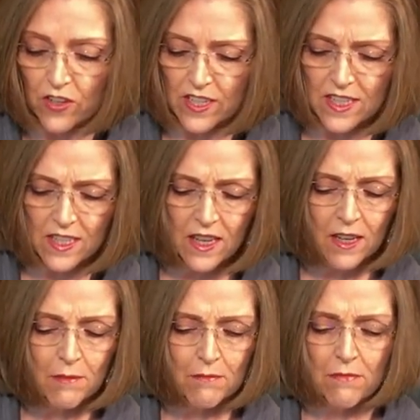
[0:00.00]
It's
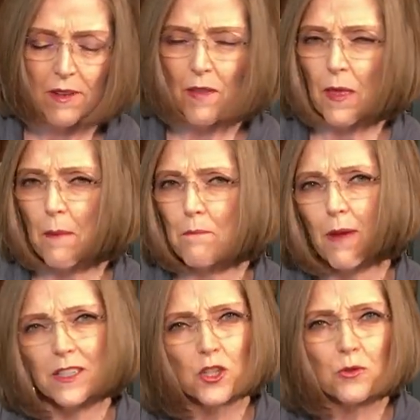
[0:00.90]
got that
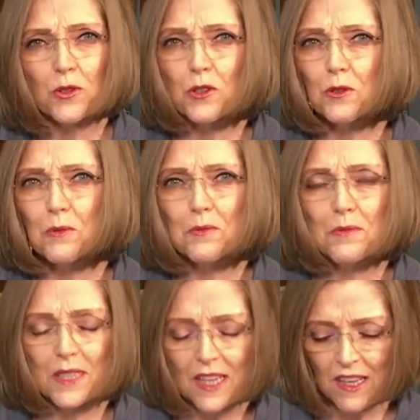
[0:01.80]

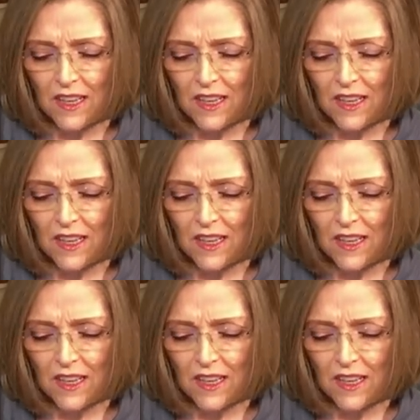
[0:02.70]
mushrooms